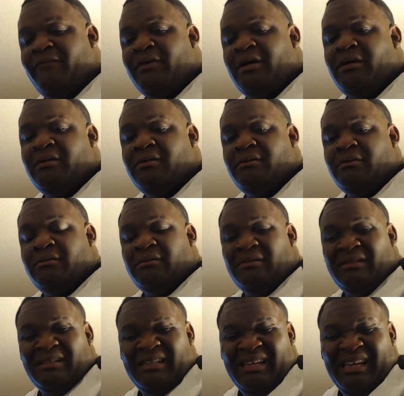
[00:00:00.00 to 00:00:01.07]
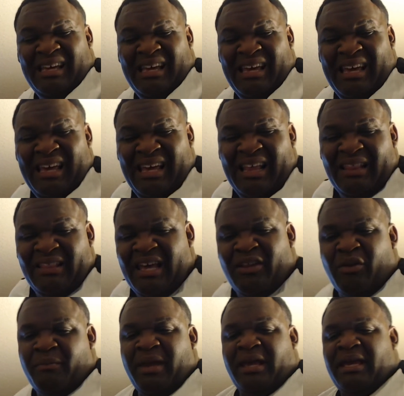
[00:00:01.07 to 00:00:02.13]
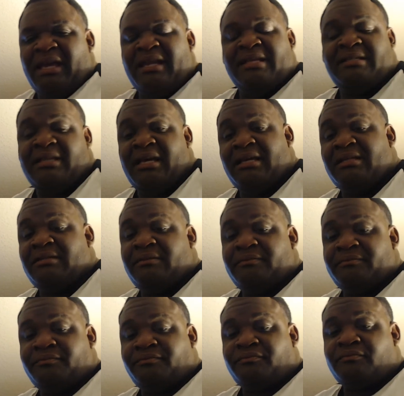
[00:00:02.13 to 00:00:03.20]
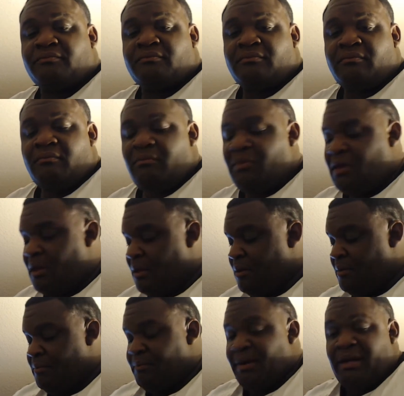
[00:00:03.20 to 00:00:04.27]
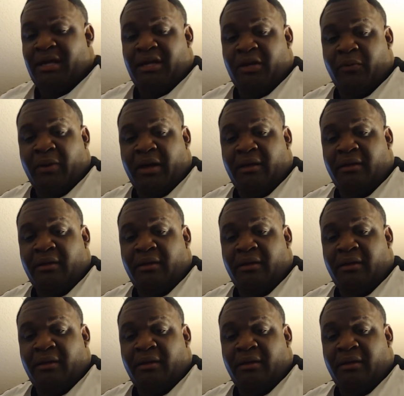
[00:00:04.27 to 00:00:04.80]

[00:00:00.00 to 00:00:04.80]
for? That don't make any sense. But anyway,